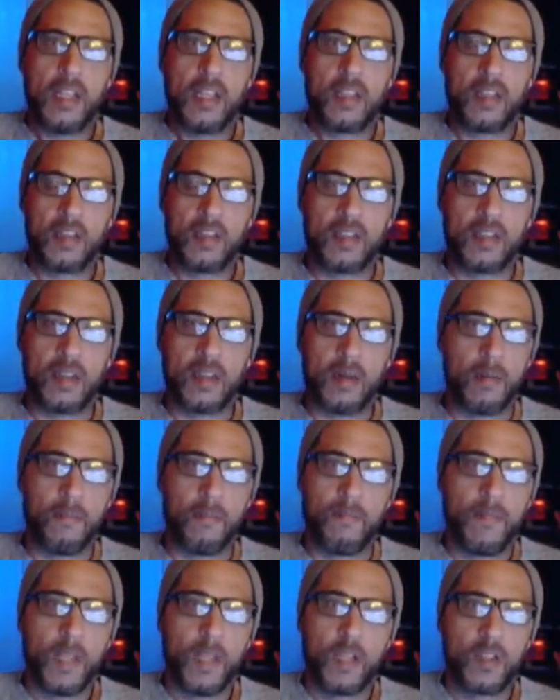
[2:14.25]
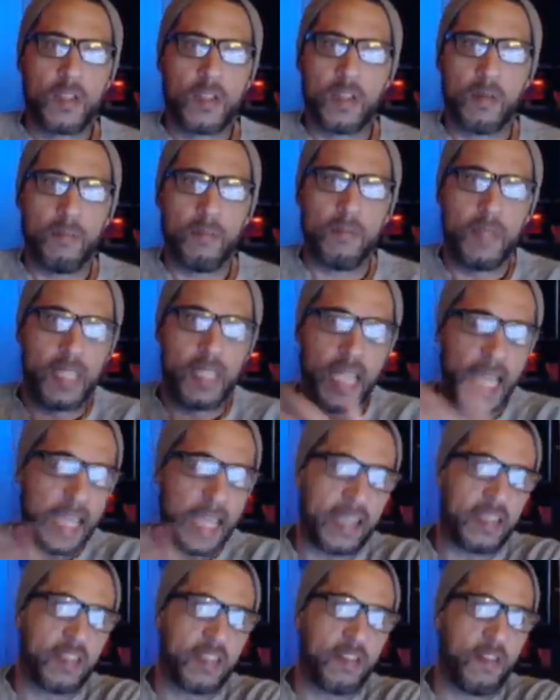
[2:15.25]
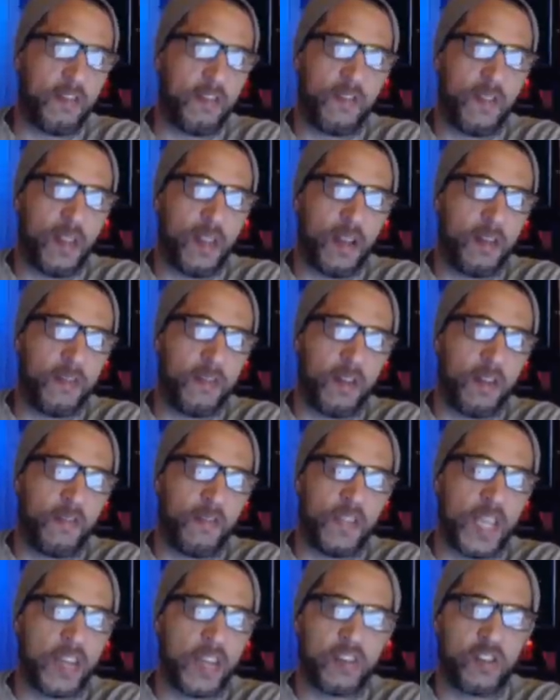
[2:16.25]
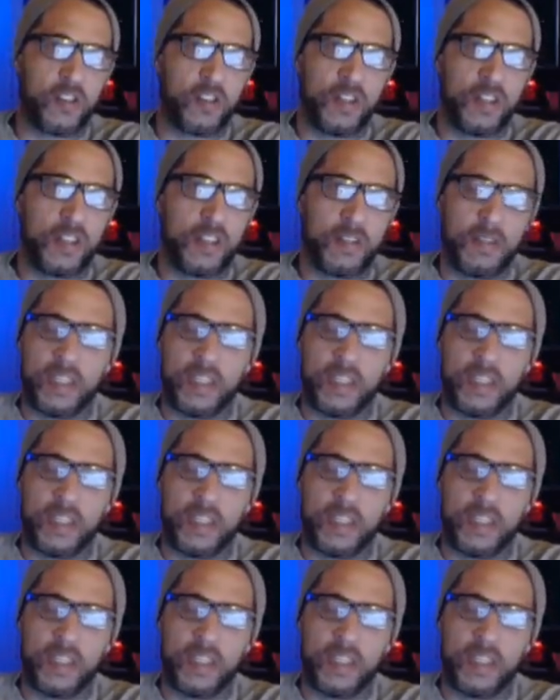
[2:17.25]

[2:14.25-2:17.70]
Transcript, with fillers: to some some days of of, of yesterday,